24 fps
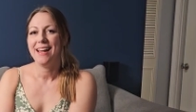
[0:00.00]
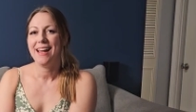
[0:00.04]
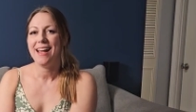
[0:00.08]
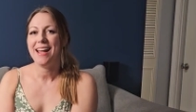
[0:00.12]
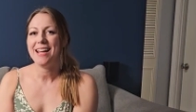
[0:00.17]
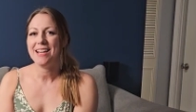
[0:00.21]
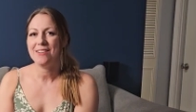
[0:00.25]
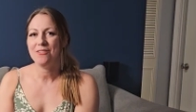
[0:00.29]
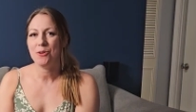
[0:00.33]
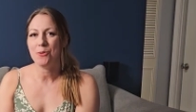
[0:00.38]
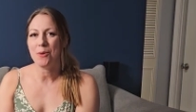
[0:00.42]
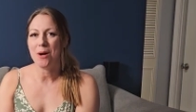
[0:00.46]

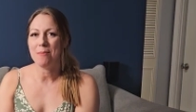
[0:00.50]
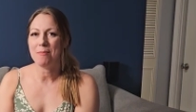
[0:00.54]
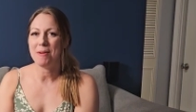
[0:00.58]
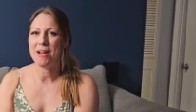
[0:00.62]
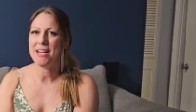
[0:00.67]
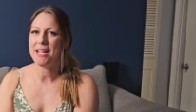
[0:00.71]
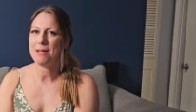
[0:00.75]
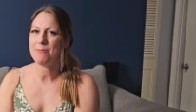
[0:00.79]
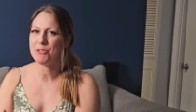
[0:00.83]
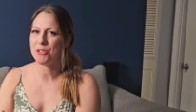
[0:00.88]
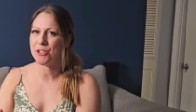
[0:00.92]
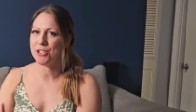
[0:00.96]
Hey everyone,
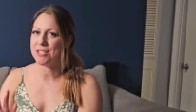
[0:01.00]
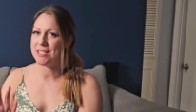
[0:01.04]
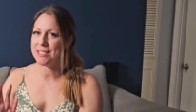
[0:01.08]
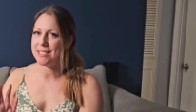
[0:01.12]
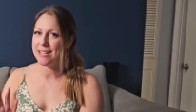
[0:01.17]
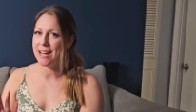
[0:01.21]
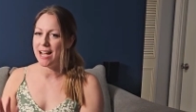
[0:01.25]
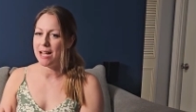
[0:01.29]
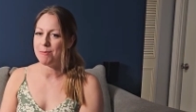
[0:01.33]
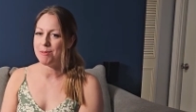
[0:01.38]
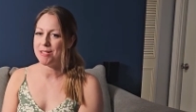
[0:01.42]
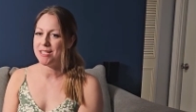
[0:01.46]
my name's
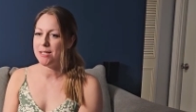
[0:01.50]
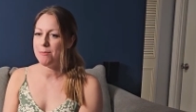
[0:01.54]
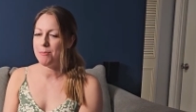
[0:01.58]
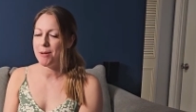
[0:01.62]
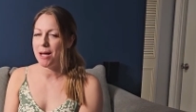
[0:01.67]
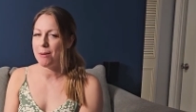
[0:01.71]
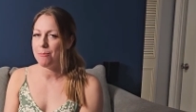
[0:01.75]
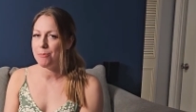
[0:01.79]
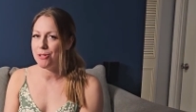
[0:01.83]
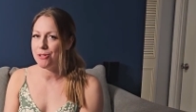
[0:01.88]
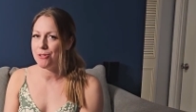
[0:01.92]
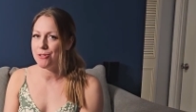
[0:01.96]
Kristen. I'm a
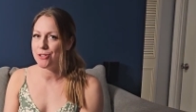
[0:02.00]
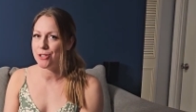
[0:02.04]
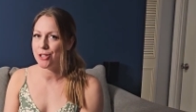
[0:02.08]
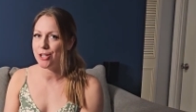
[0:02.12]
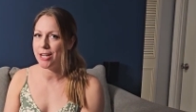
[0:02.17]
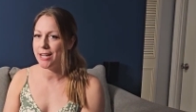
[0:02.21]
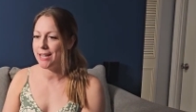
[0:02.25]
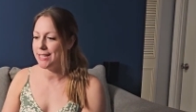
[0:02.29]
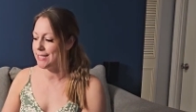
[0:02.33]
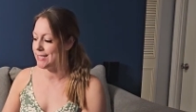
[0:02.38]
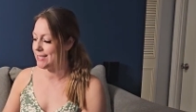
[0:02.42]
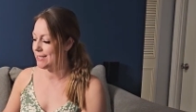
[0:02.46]
CPAP user,
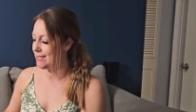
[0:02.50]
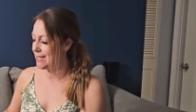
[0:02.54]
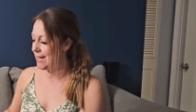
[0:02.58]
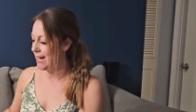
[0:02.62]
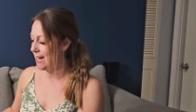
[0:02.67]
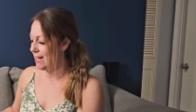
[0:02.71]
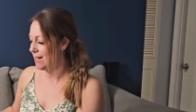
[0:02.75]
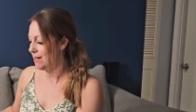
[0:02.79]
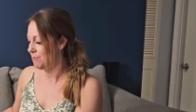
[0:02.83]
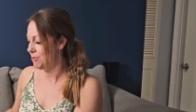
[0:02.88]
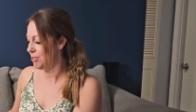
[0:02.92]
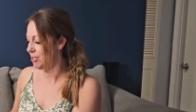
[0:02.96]
and
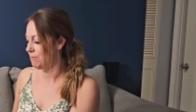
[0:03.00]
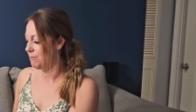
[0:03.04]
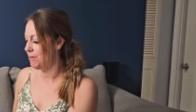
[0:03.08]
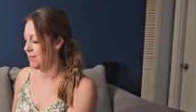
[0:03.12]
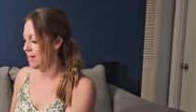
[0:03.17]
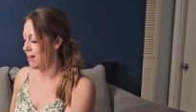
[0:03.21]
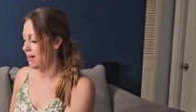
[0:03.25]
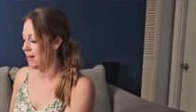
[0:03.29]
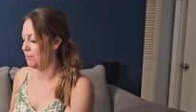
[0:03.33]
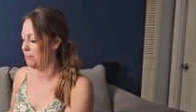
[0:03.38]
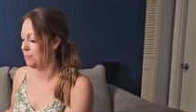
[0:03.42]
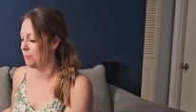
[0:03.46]
today I'm going to
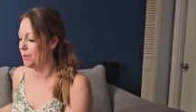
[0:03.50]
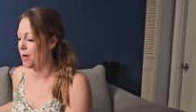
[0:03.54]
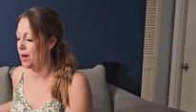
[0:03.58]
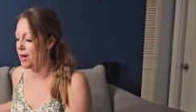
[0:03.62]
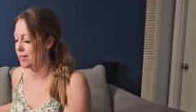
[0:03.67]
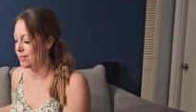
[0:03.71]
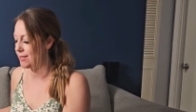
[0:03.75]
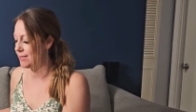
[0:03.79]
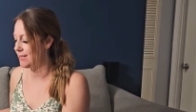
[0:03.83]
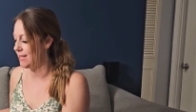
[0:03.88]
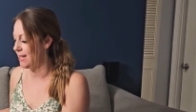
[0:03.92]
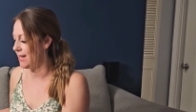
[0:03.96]
be
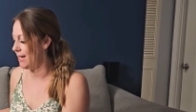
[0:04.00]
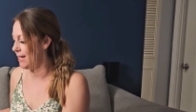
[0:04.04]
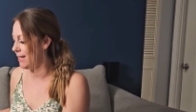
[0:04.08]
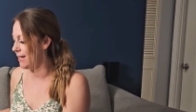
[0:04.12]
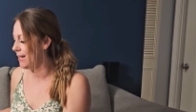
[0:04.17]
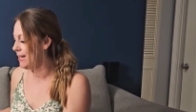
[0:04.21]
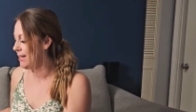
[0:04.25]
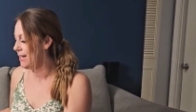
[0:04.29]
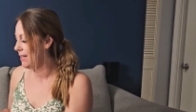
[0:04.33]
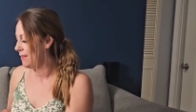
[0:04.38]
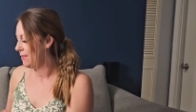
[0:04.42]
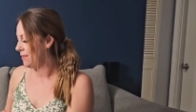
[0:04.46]

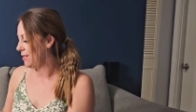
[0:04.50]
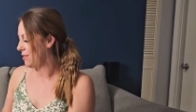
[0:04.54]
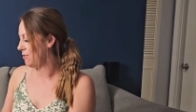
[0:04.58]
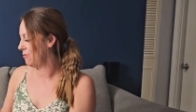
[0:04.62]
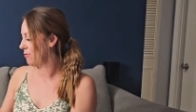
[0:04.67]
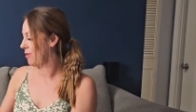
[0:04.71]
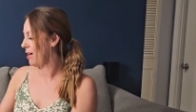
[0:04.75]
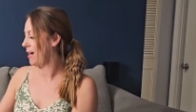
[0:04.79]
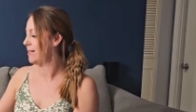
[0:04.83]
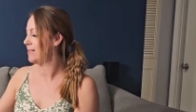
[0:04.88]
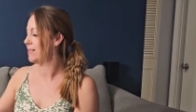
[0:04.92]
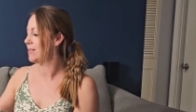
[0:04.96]
unboxing the
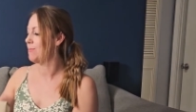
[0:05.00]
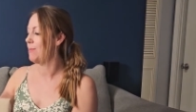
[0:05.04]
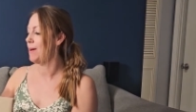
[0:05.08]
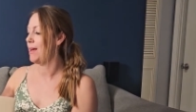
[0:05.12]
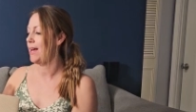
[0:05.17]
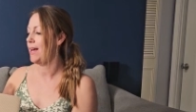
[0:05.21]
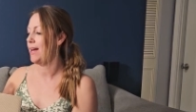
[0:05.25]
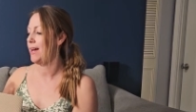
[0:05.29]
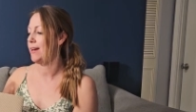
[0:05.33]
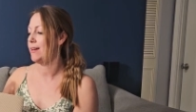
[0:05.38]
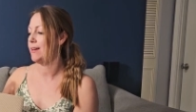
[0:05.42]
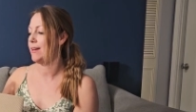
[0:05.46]

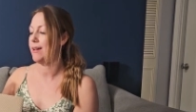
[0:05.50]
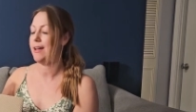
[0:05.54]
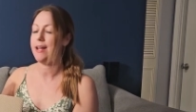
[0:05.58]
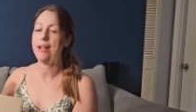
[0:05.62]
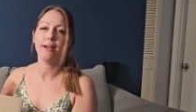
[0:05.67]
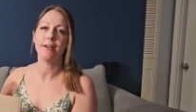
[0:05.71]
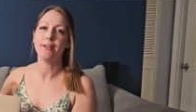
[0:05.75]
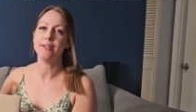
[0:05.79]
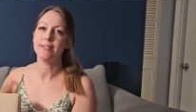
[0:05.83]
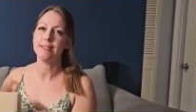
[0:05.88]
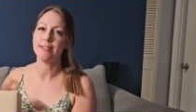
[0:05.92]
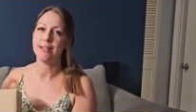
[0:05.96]
ResMed
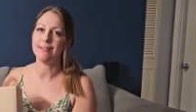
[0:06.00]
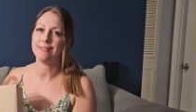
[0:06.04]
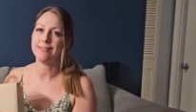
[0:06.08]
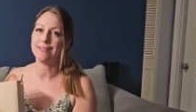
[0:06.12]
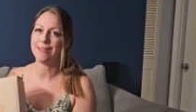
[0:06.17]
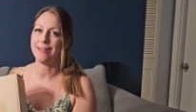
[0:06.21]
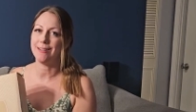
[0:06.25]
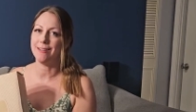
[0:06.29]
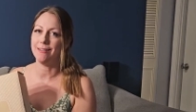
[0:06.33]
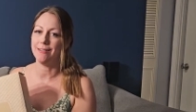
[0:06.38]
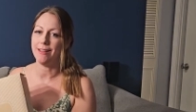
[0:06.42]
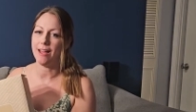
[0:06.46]

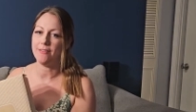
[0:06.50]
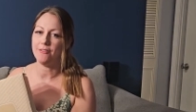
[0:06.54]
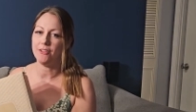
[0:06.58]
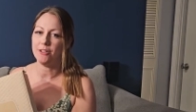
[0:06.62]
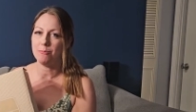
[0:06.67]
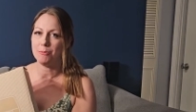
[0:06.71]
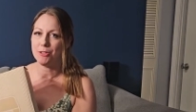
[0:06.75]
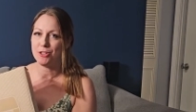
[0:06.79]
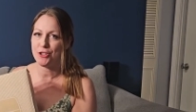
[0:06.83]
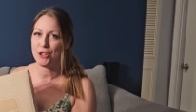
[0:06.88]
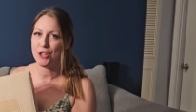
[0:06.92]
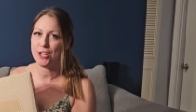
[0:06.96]
AirSense
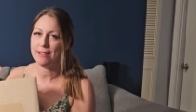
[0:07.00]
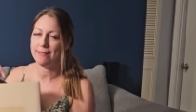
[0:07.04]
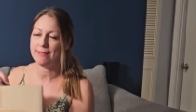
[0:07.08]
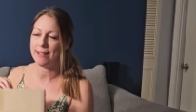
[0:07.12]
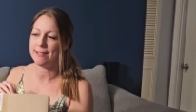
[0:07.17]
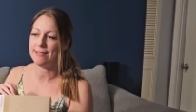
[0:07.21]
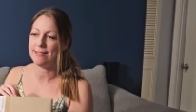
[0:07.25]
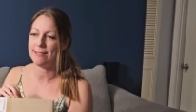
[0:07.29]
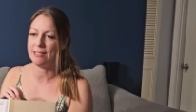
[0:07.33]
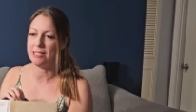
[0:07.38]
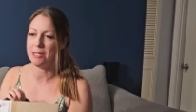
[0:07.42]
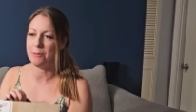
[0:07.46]
11 machine
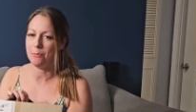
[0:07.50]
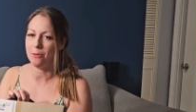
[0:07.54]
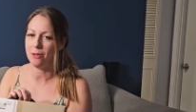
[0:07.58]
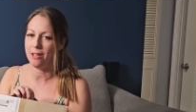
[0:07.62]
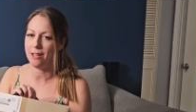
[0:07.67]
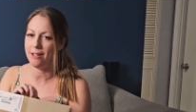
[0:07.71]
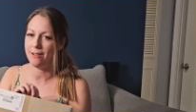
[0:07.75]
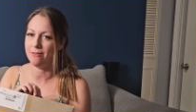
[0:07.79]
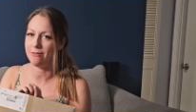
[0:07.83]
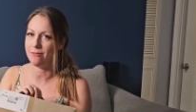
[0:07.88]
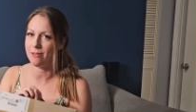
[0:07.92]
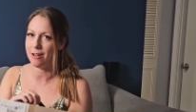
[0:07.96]
that Sleep
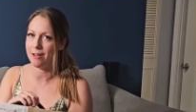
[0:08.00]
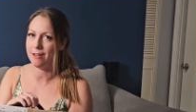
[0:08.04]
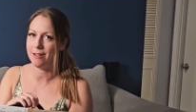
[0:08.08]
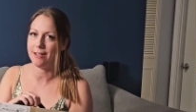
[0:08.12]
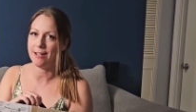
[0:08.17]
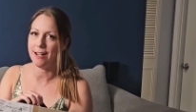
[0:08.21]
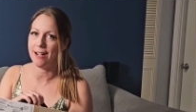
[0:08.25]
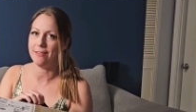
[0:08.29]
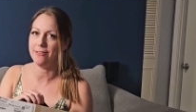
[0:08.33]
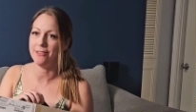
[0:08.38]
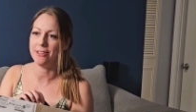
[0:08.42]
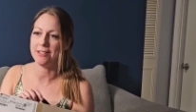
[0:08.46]
Play very
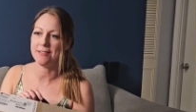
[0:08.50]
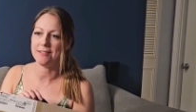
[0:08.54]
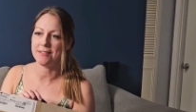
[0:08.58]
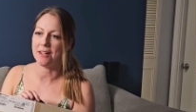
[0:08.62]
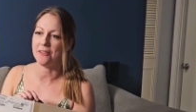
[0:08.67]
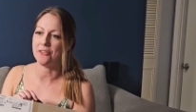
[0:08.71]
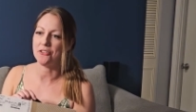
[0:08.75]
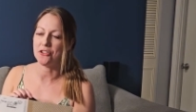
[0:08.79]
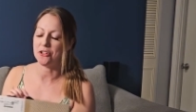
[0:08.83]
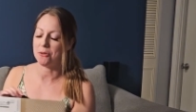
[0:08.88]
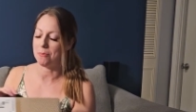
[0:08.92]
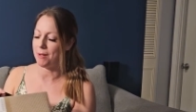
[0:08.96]
kindly
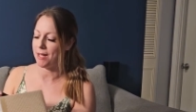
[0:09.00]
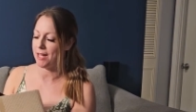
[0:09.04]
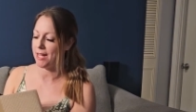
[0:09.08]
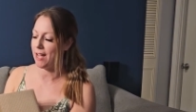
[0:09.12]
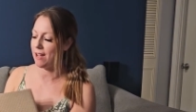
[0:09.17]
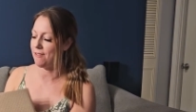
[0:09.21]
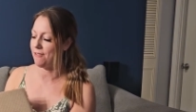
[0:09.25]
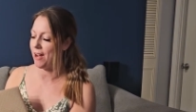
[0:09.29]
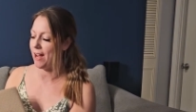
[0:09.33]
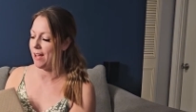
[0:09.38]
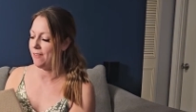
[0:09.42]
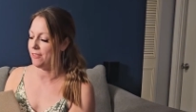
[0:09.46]
sent to me.
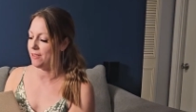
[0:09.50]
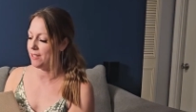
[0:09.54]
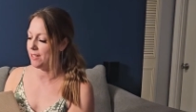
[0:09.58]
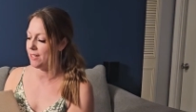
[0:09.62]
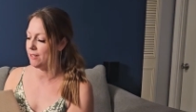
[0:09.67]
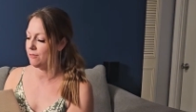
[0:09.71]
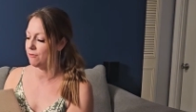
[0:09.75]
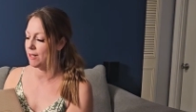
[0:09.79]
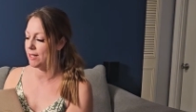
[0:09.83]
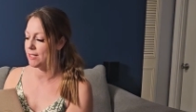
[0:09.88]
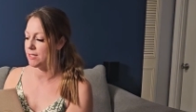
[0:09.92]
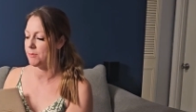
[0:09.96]
I've had
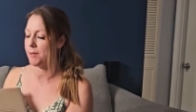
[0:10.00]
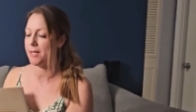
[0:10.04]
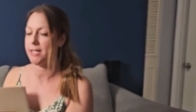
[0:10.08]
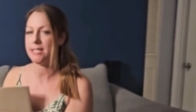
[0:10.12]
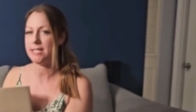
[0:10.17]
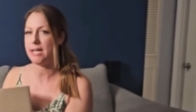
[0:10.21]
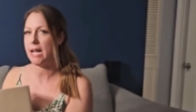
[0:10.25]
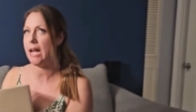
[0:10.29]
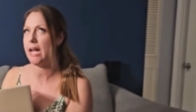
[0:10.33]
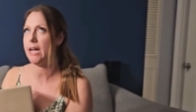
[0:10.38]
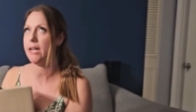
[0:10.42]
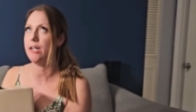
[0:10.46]
the
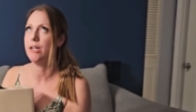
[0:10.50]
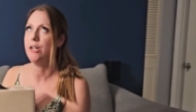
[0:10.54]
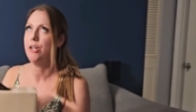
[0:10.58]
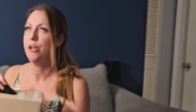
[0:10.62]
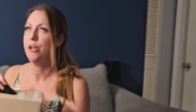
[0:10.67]
ResMed 10